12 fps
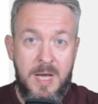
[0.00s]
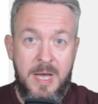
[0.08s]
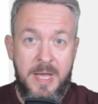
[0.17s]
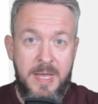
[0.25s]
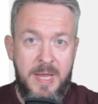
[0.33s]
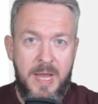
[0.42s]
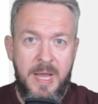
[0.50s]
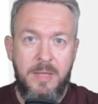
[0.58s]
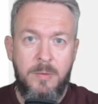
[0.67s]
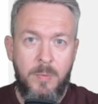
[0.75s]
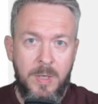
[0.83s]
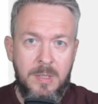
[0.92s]
Hi
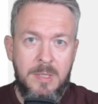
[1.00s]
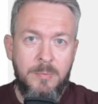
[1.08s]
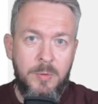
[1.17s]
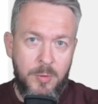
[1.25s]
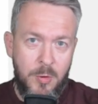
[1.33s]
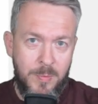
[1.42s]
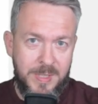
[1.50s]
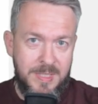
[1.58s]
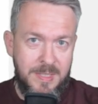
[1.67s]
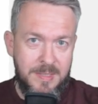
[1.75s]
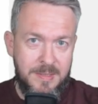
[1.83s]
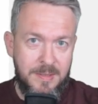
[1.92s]
and welcome to Home
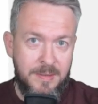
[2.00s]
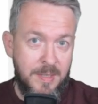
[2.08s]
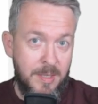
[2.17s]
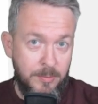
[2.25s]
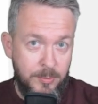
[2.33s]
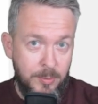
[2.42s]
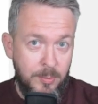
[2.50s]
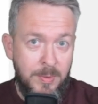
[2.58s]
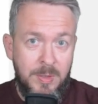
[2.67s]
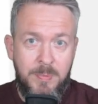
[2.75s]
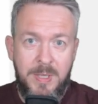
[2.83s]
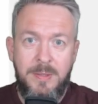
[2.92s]
Assistant How-To
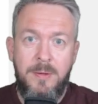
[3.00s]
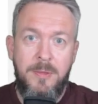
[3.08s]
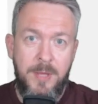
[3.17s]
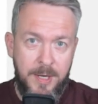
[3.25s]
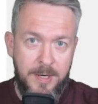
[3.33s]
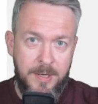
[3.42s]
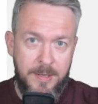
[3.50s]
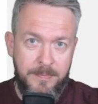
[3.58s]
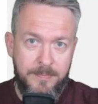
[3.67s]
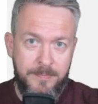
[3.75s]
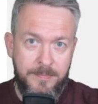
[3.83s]
with Bearded Thinker.